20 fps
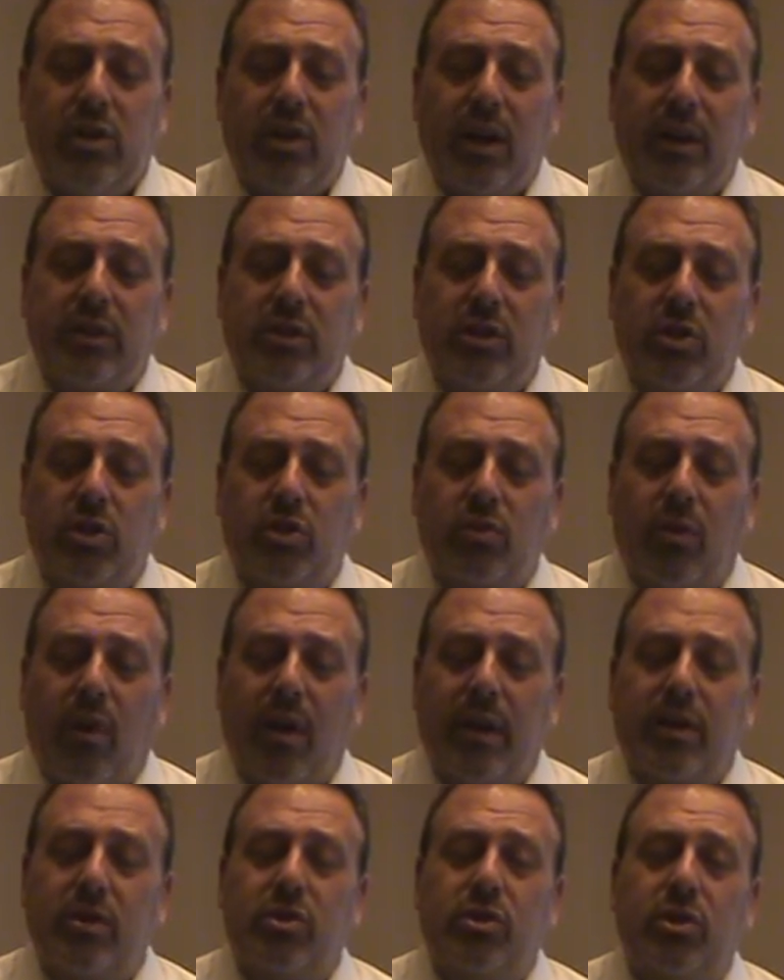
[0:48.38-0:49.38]
just as
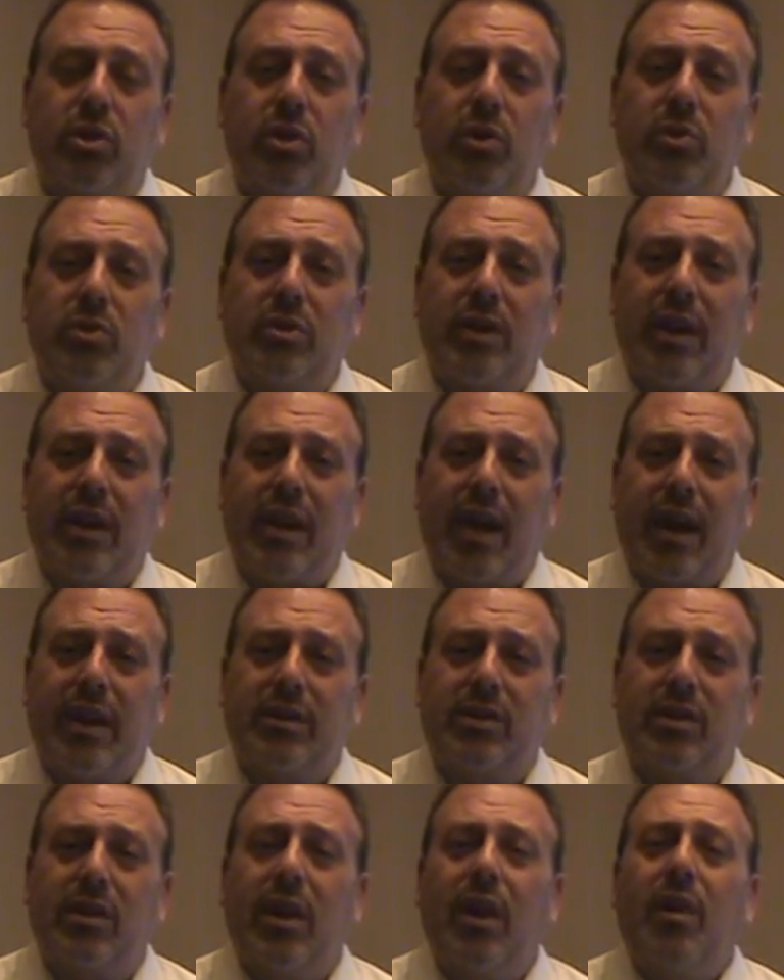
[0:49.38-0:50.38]
strong as Tuesday
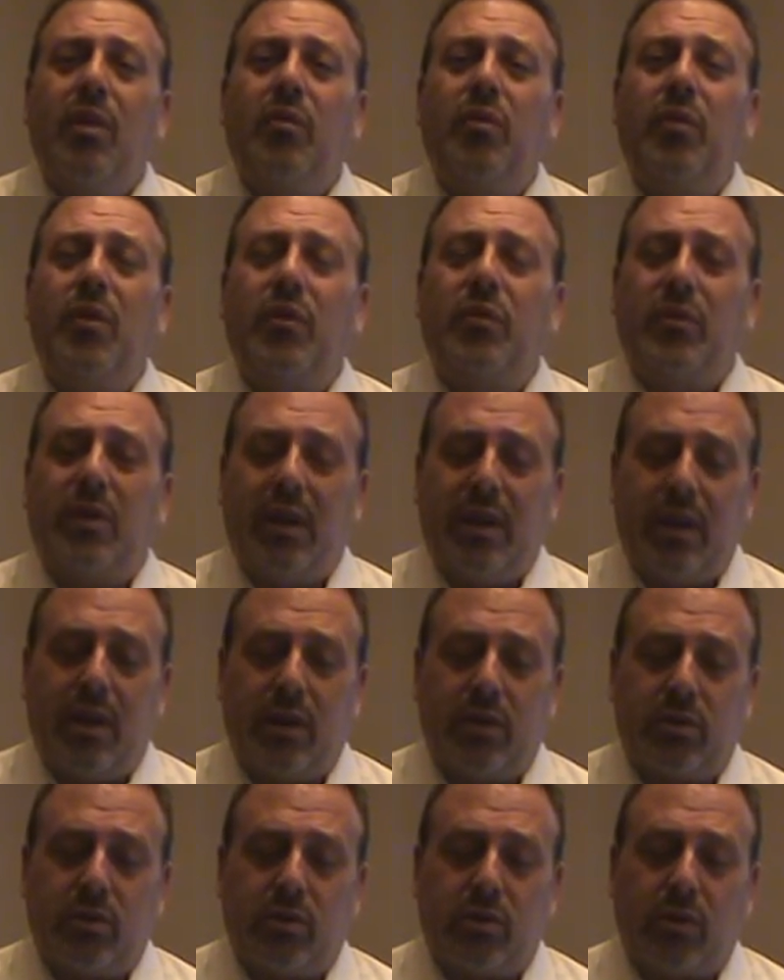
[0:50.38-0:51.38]
night's
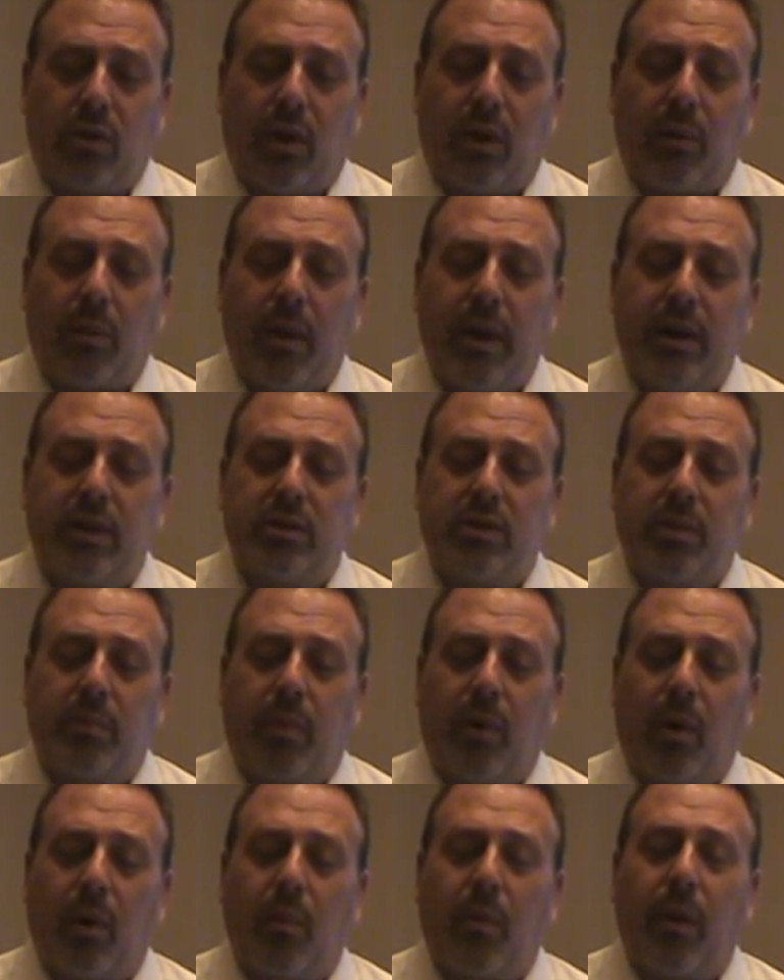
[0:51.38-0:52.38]
1500 star raise the
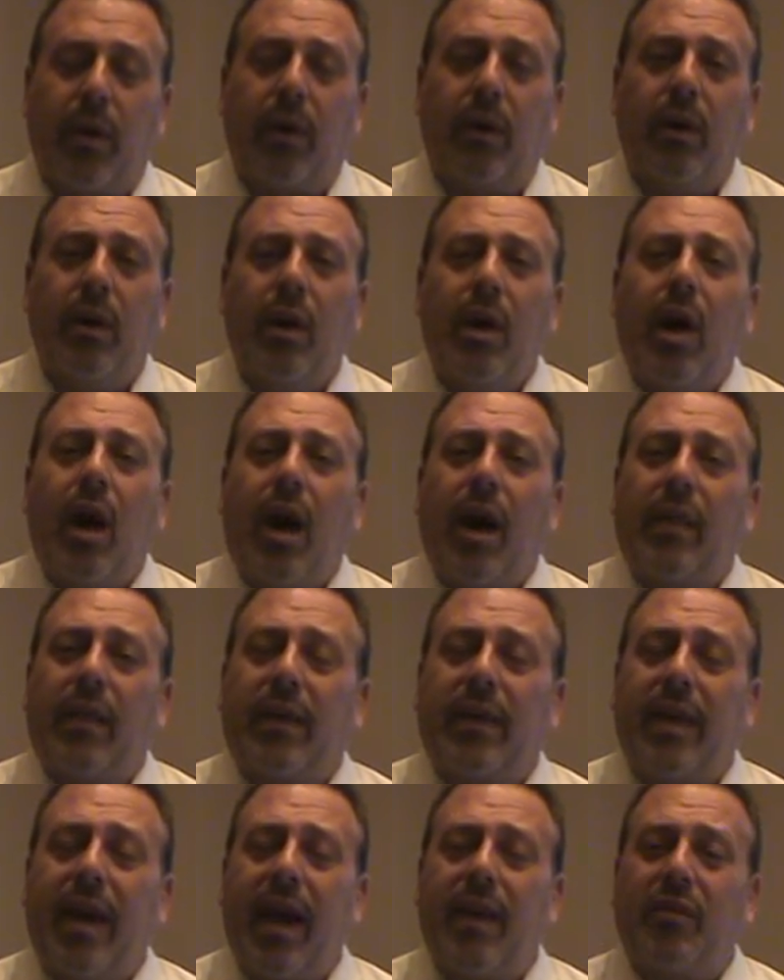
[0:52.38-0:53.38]
bar winner on
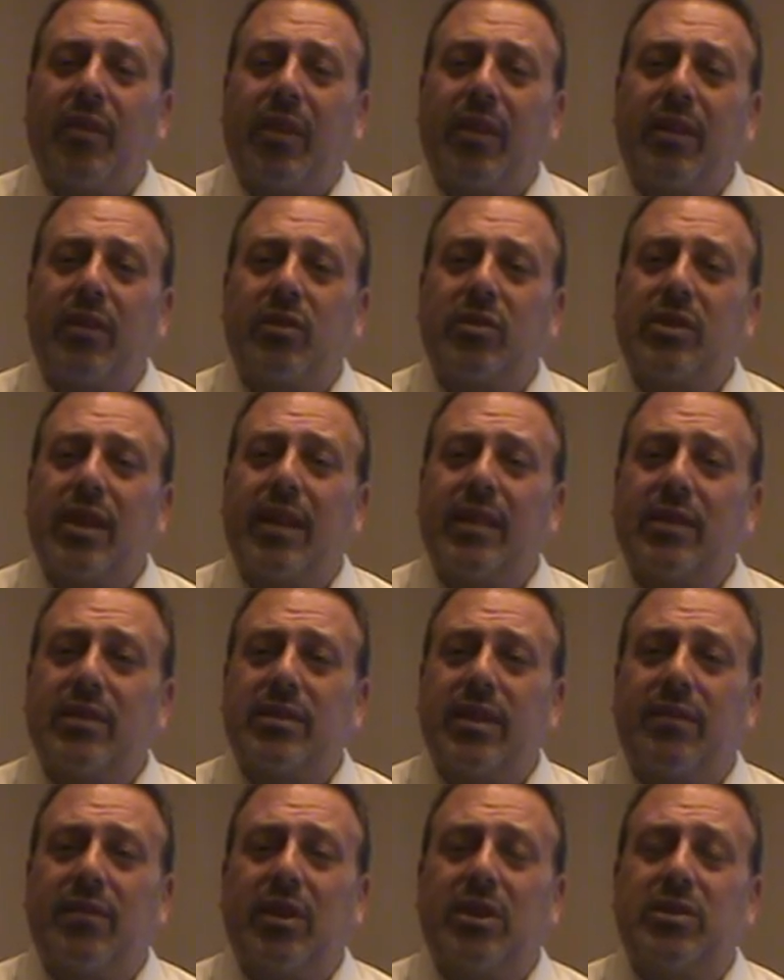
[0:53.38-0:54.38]
the Cavaliers and the
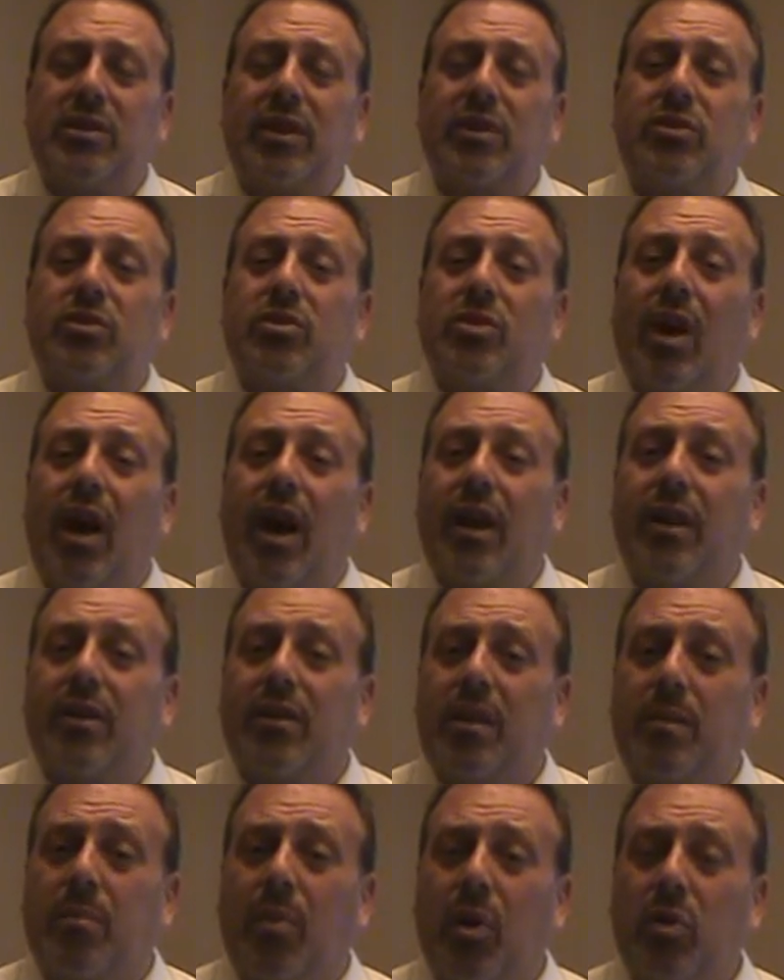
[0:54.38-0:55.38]
76ers
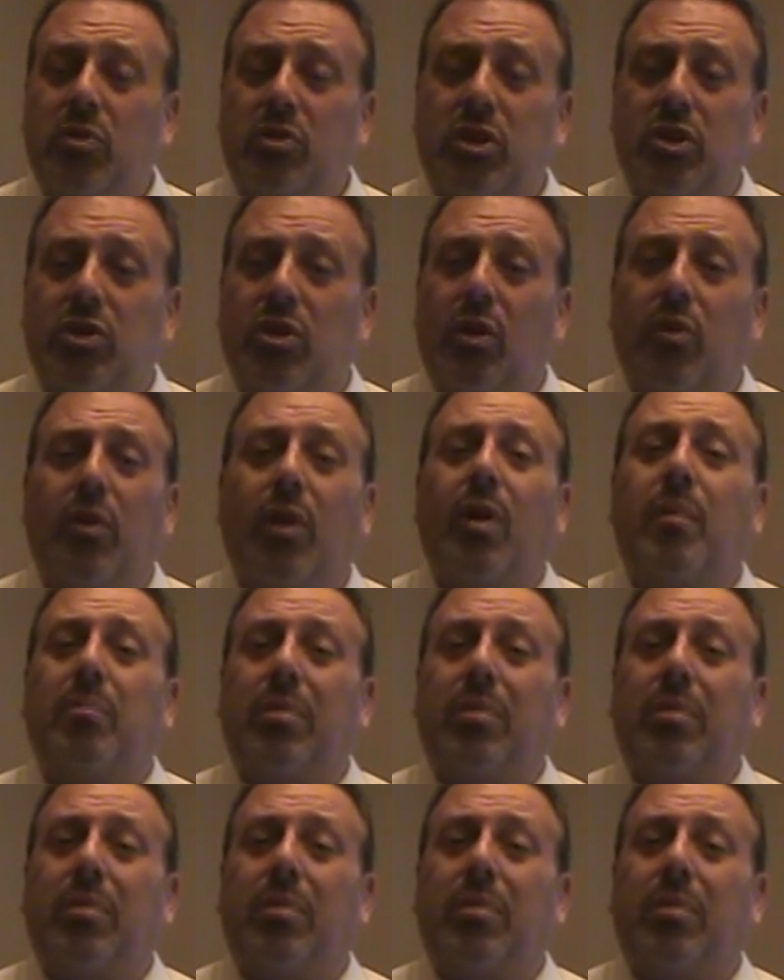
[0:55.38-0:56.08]
under the posted total,